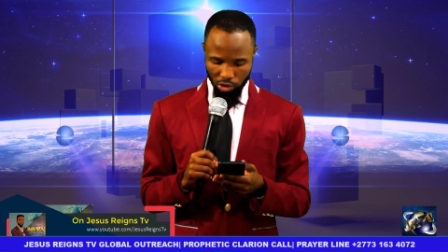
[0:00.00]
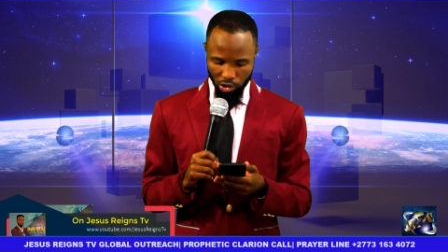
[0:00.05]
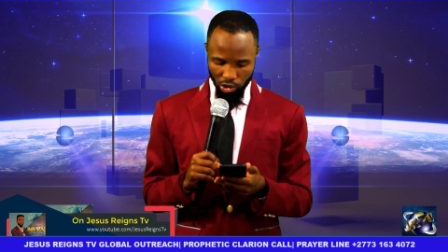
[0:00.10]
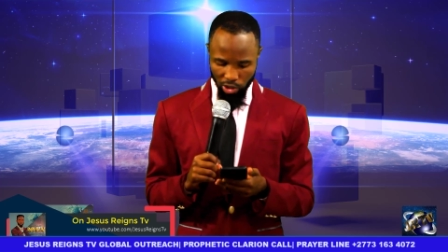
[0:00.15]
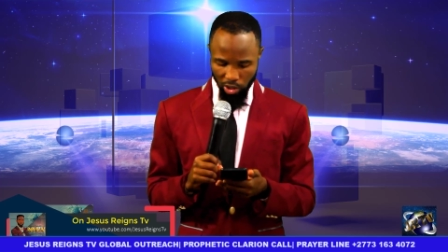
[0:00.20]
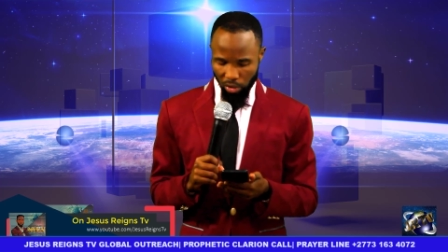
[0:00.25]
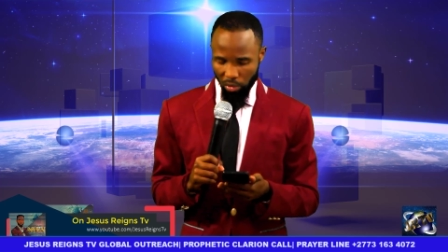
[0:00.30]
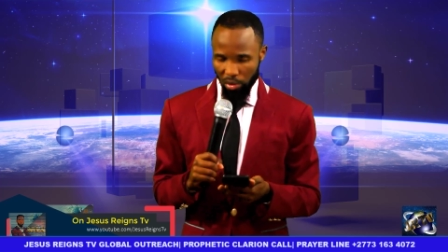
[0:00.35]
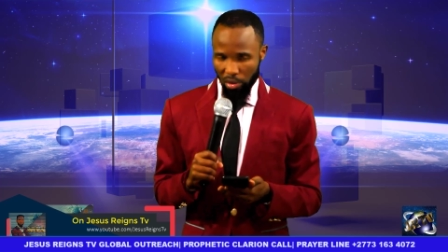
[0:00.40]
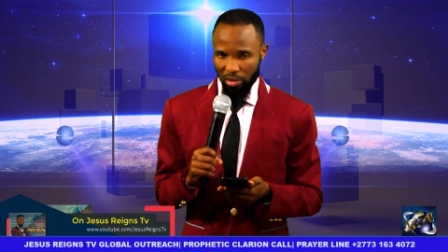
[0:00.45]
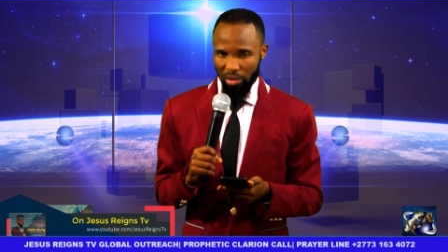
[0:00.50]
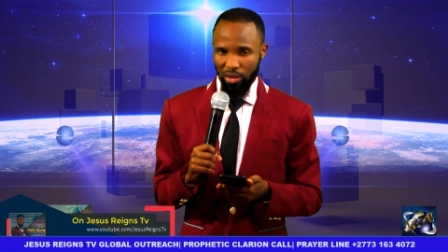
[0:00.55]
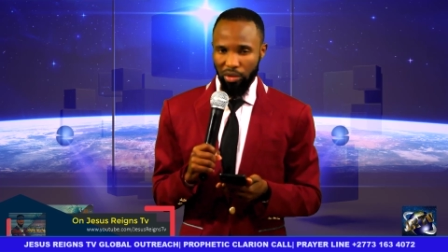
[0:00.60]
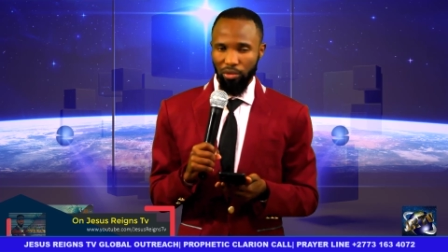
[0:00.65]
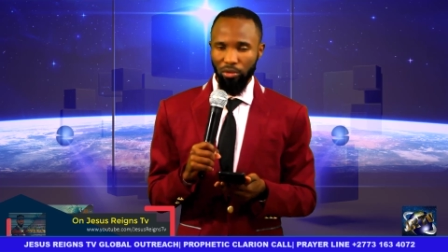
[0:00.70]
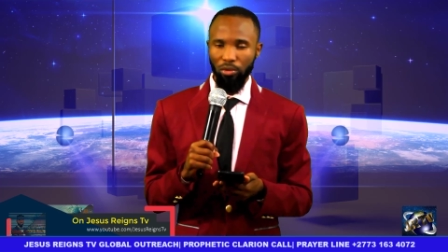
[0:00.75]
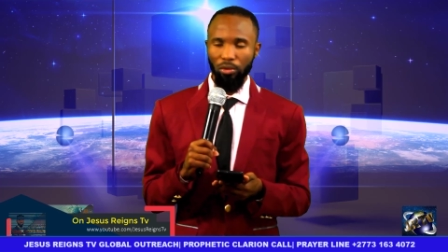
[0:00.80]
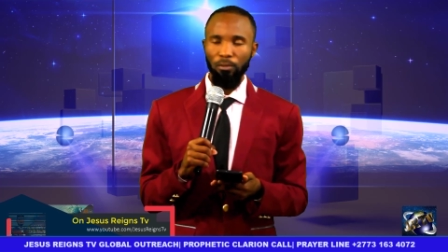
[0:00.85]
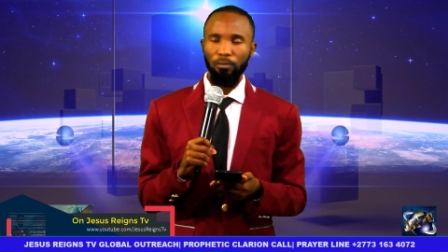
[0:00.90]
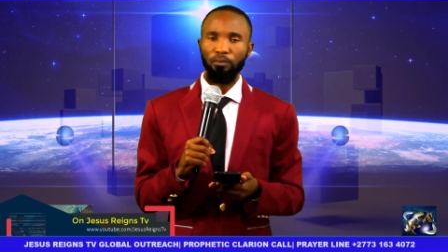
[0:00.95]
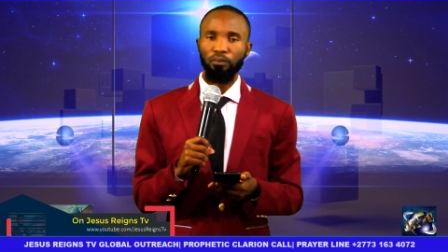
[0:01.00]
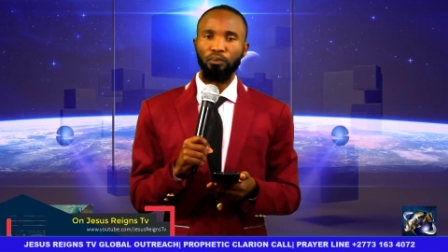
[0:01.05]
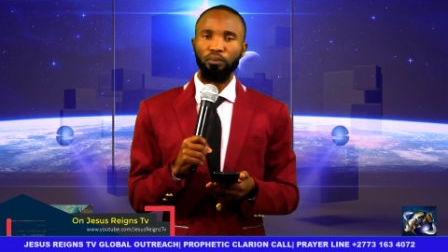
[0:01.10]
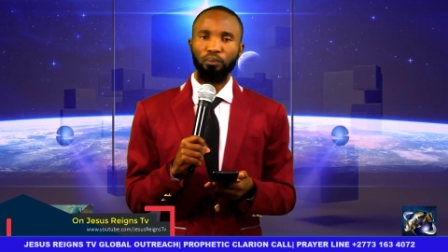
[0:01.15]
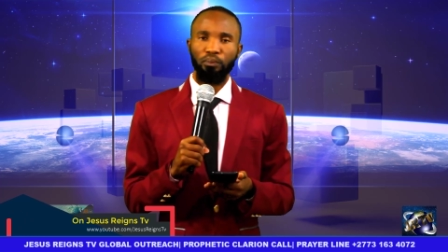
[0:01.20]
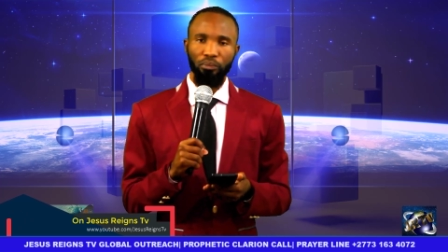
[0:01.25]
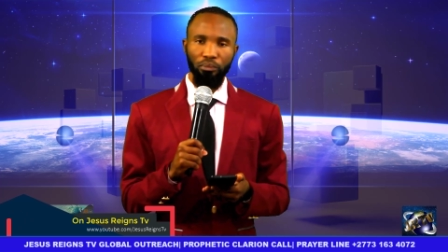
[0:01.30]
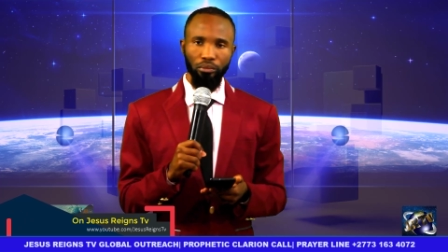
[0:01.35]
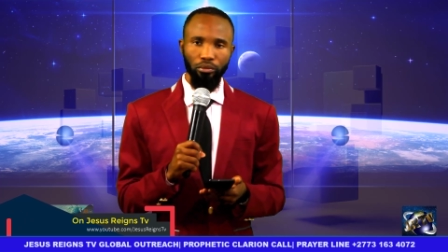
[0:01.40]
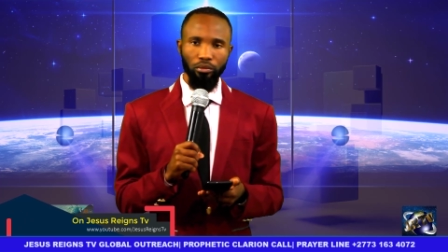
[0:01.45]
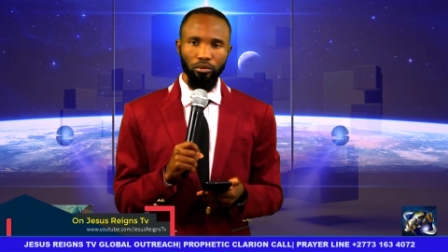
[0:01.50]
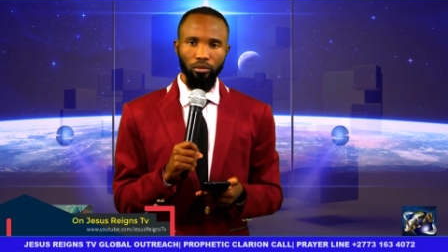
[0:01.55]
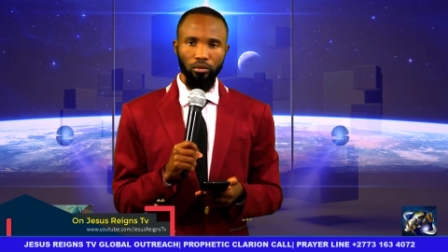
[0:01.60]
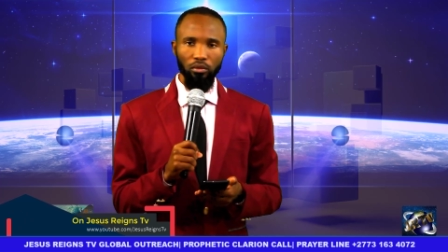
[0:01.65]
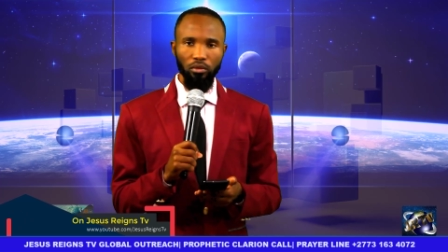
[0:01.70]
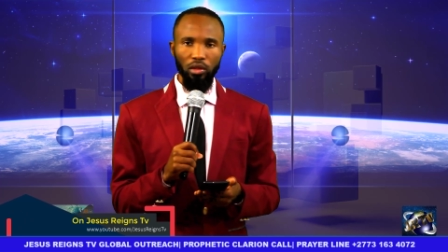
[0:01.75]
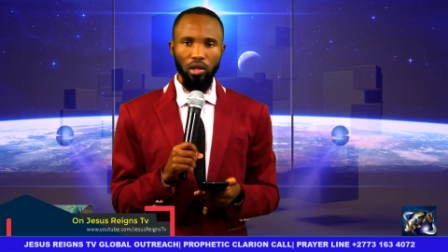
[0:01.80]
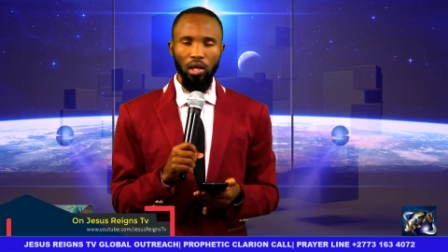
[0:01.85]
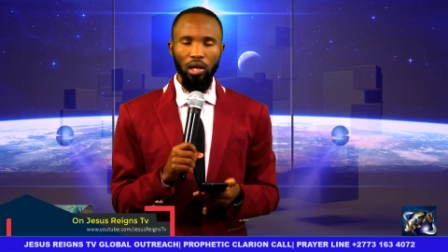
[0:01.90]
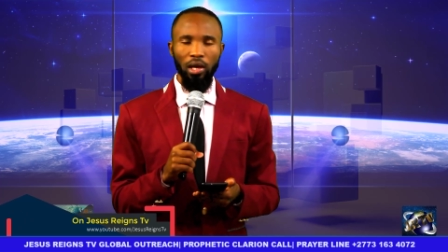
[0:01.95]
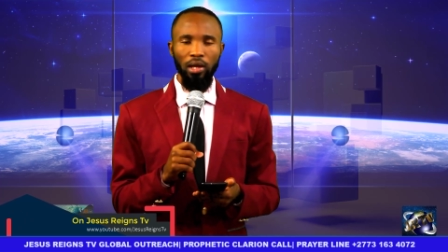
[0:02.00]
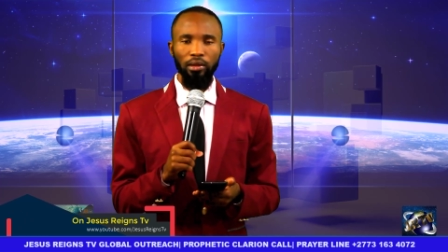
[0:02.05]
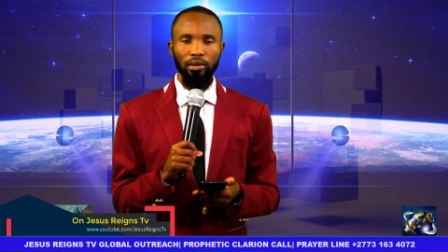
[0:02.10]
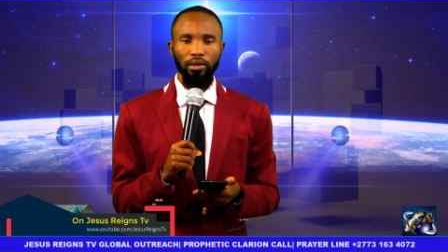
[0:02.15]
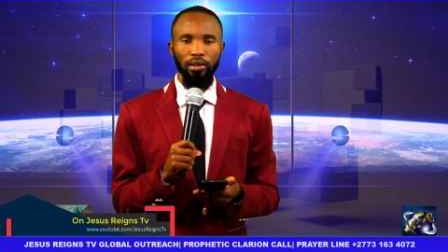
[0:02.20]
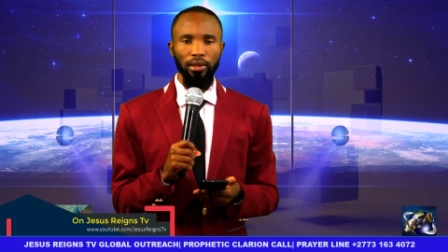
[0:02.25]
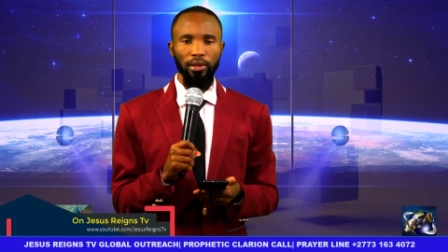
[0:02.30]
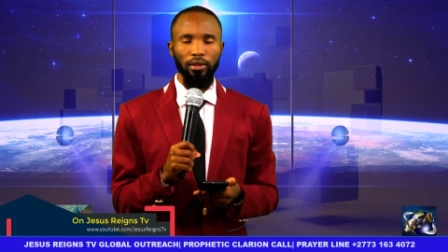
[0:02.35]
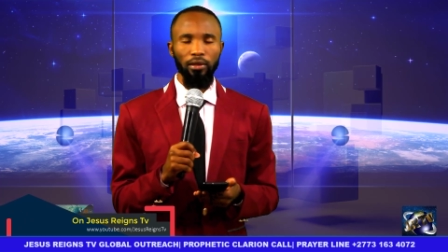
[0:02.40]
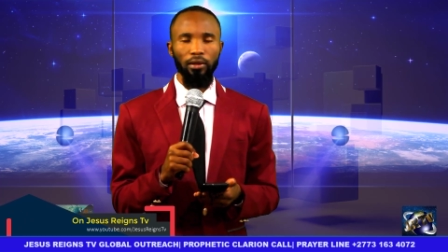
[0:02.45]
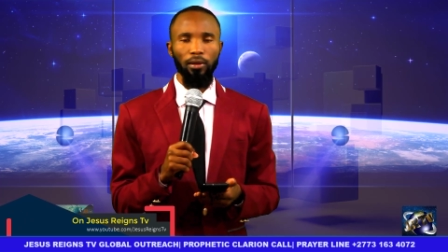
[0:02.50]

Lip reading: share with you. And